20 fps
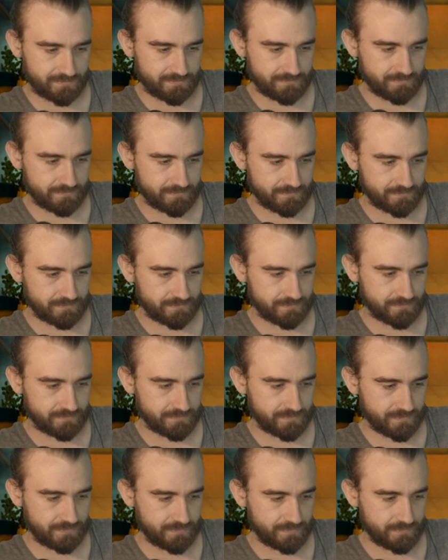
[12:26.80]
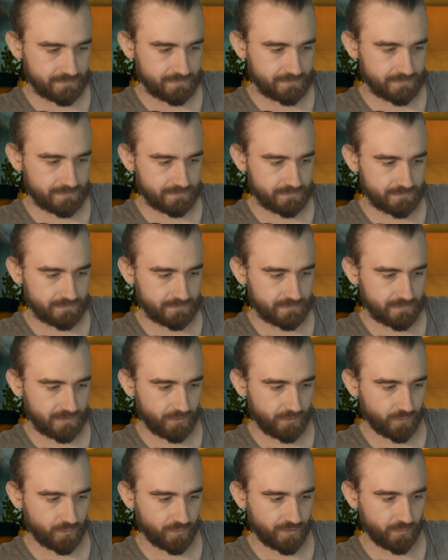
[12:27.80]
Ooh.
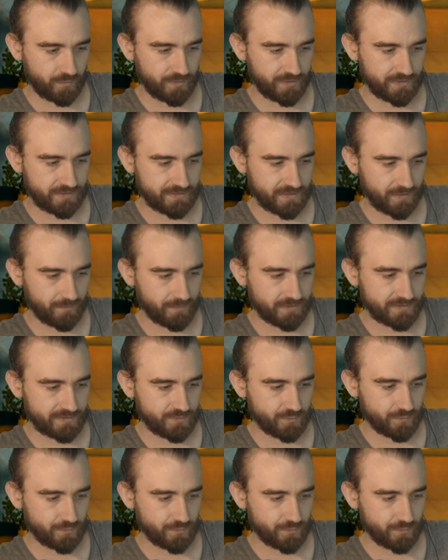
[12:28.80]
One thing stubborn.